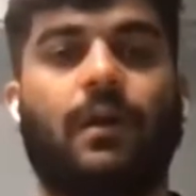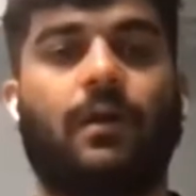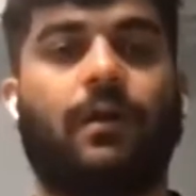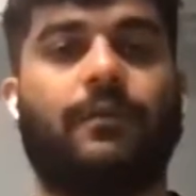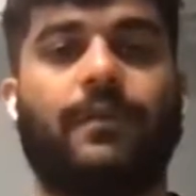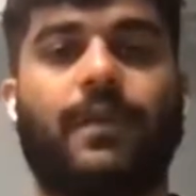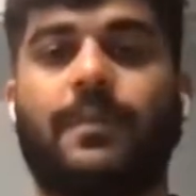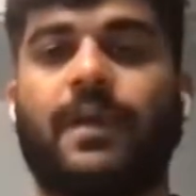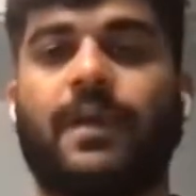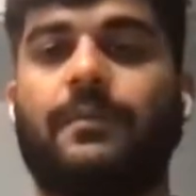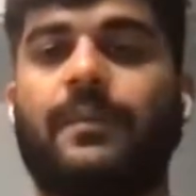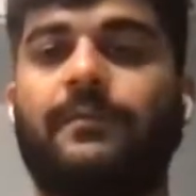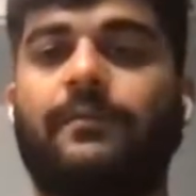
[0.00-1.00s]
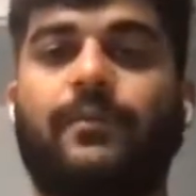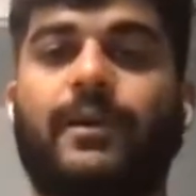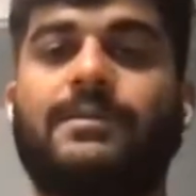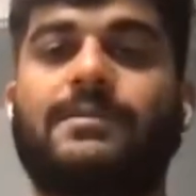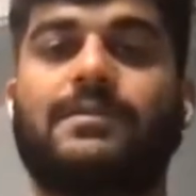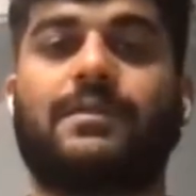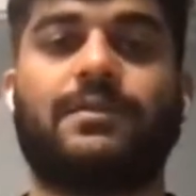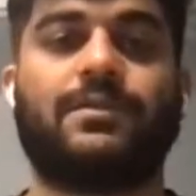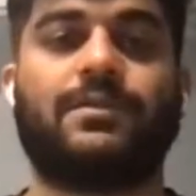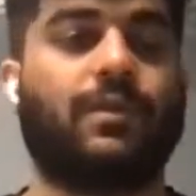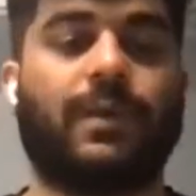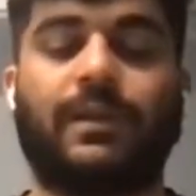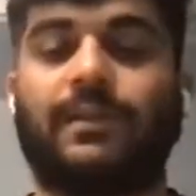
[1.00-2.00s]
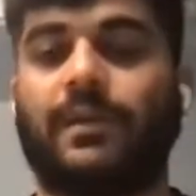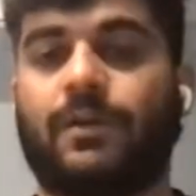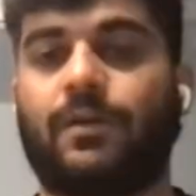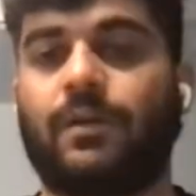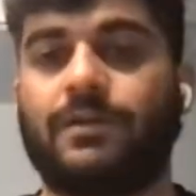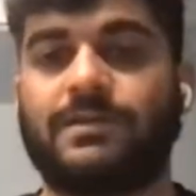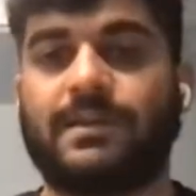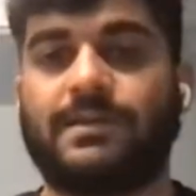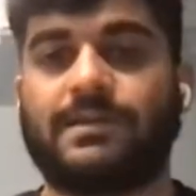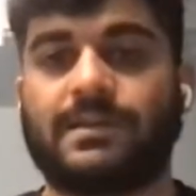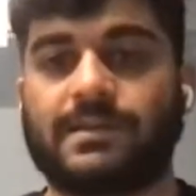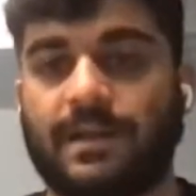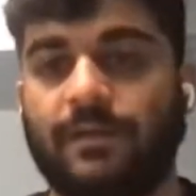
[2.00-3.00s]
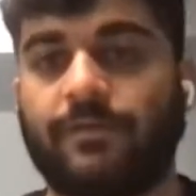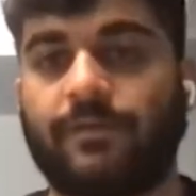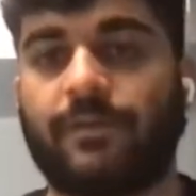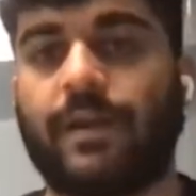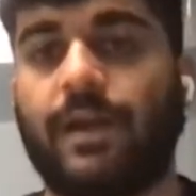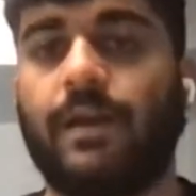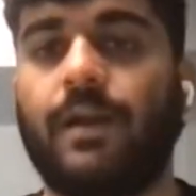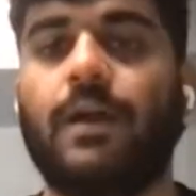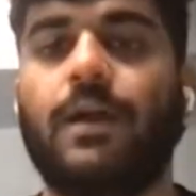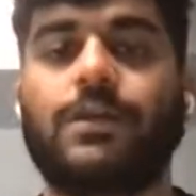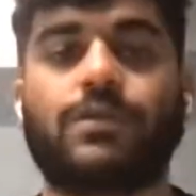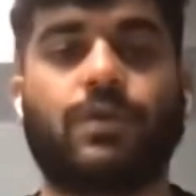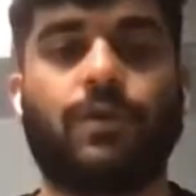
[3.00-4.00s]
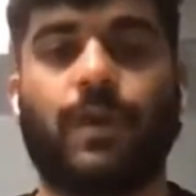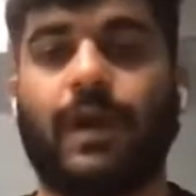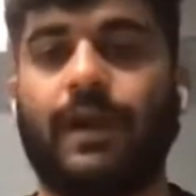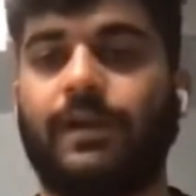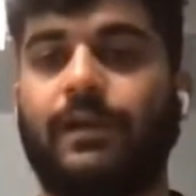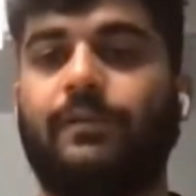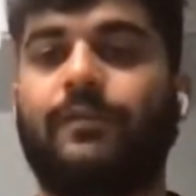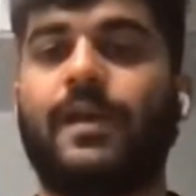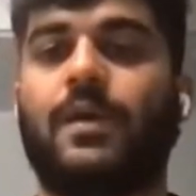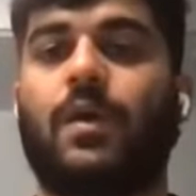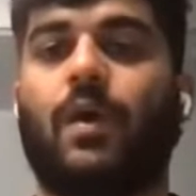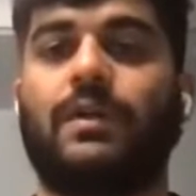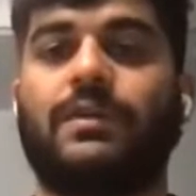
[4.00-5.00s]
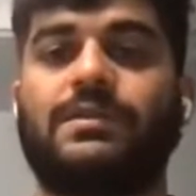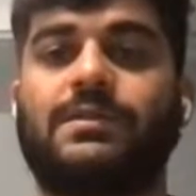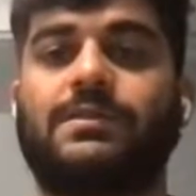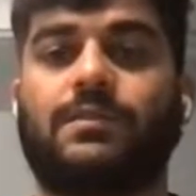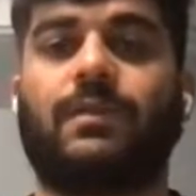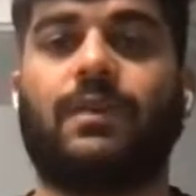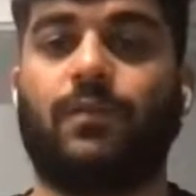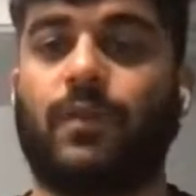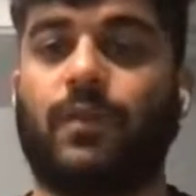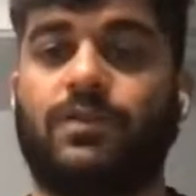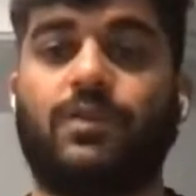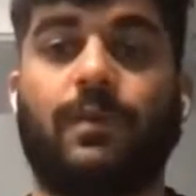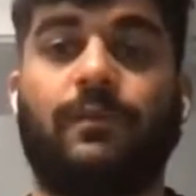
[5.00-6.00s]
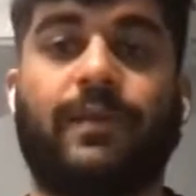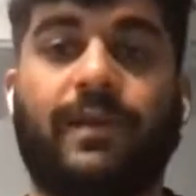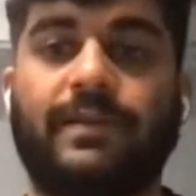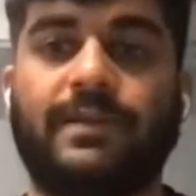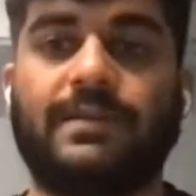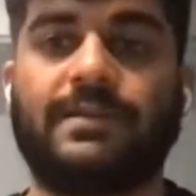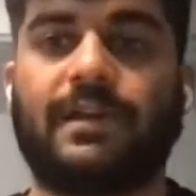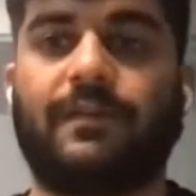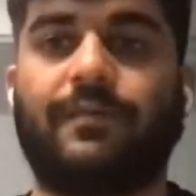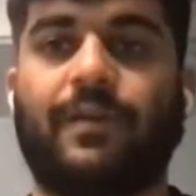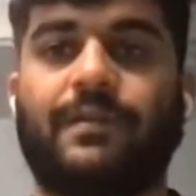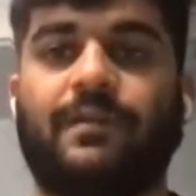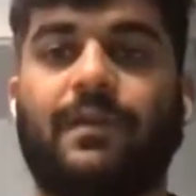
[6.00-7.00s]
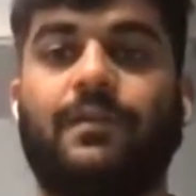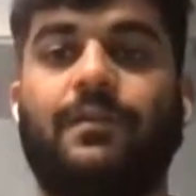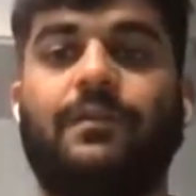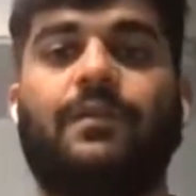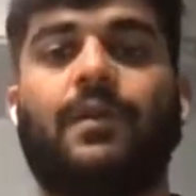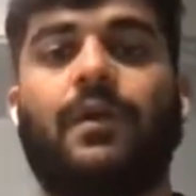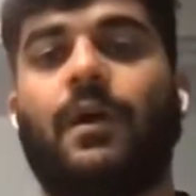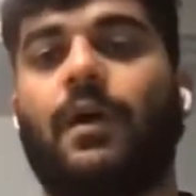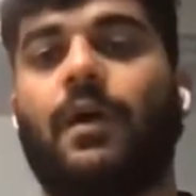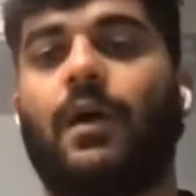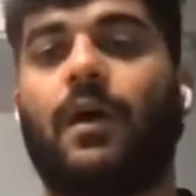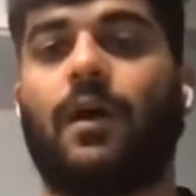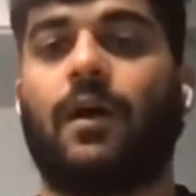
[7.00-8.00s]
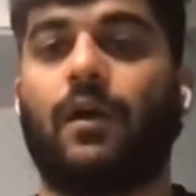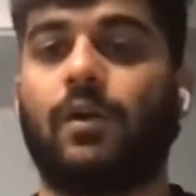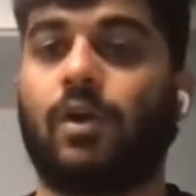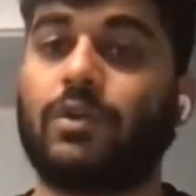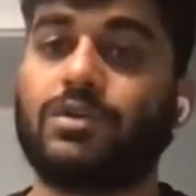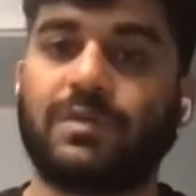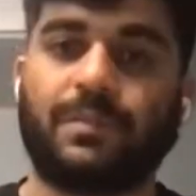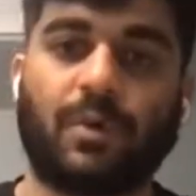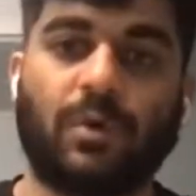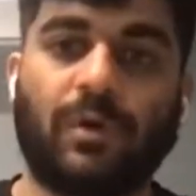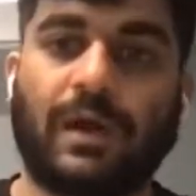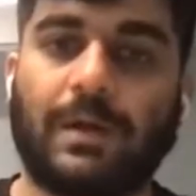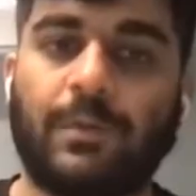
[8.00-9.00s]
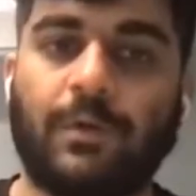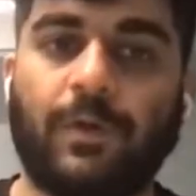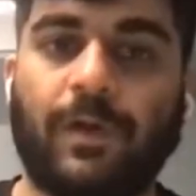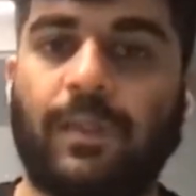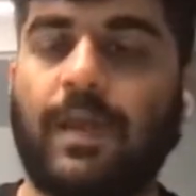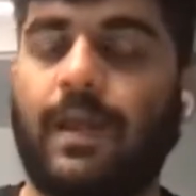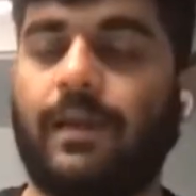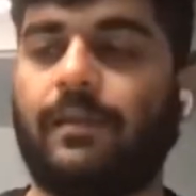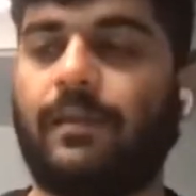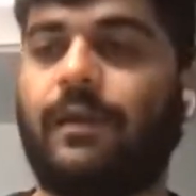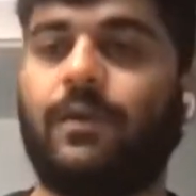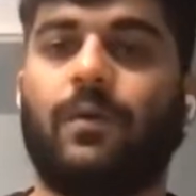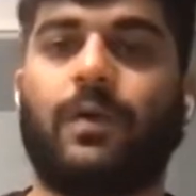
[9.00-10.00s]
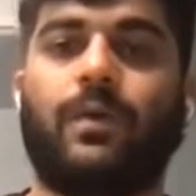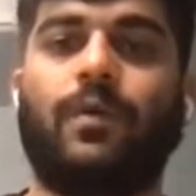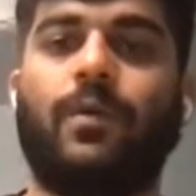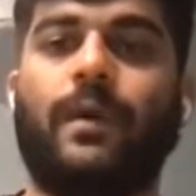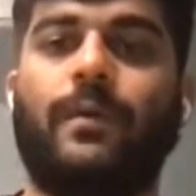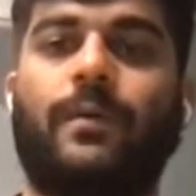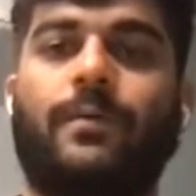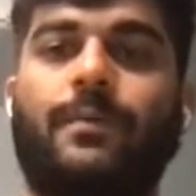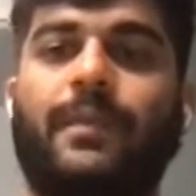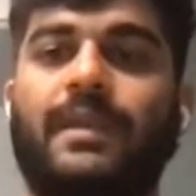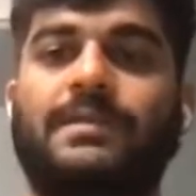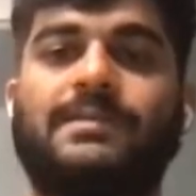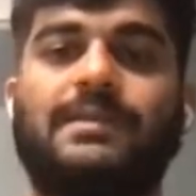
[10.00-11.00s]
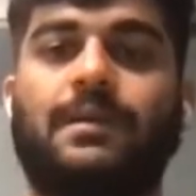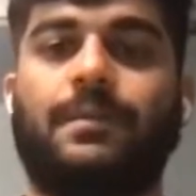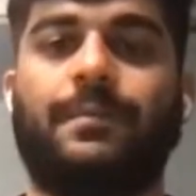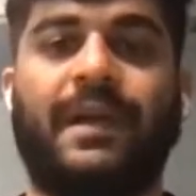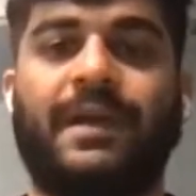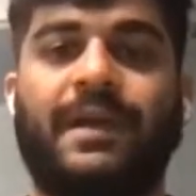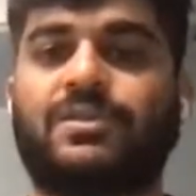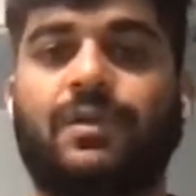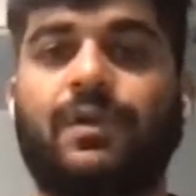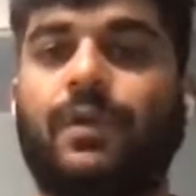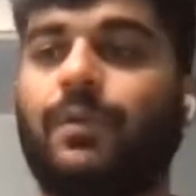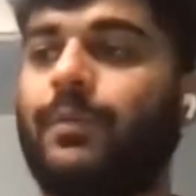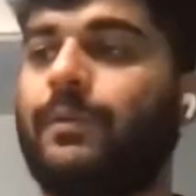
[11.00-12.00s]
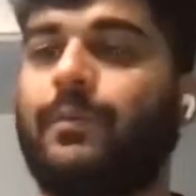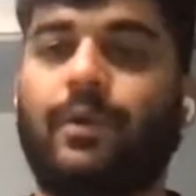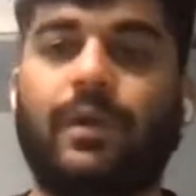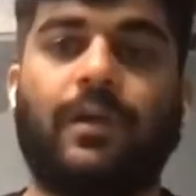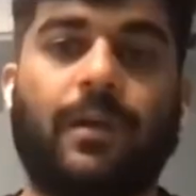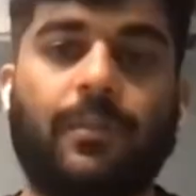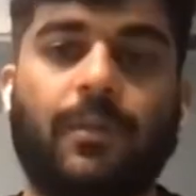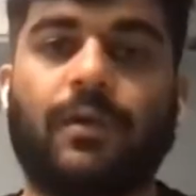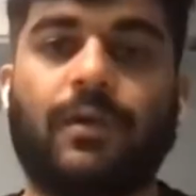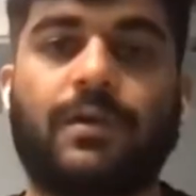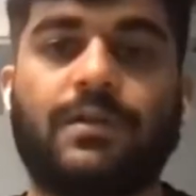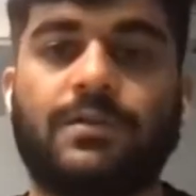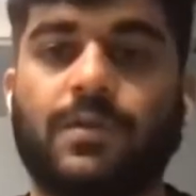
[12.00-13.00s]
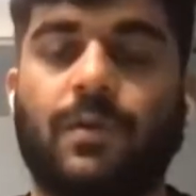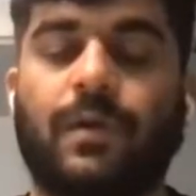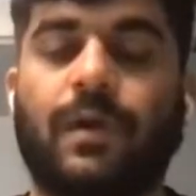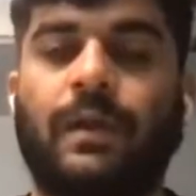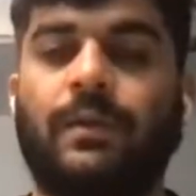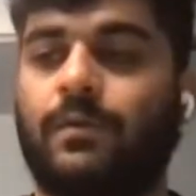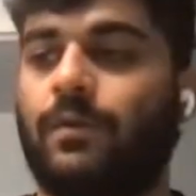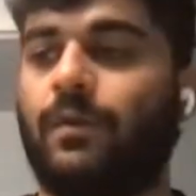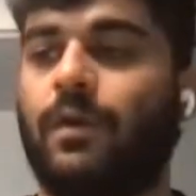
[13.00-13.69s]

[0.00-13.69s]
A lot of them become influencers during their college days itself, right? So you identify colleges in which you will find these graphic designers, launch a program over there that, okay, whoever makes the best shirt, we'll put it up on our store, and